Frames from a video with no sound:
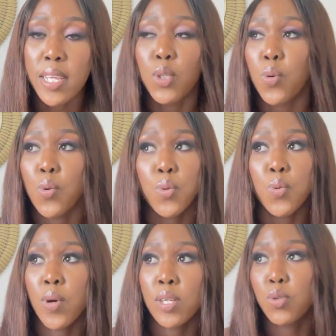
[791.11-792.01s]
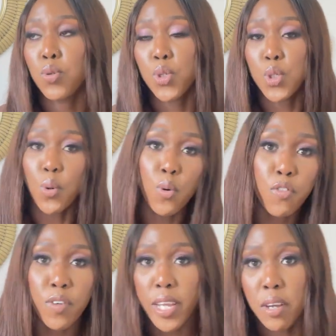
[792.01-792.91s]
so you want to show
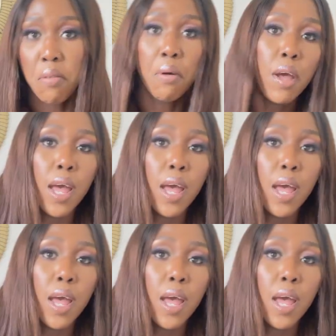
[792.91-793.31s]
off like oh,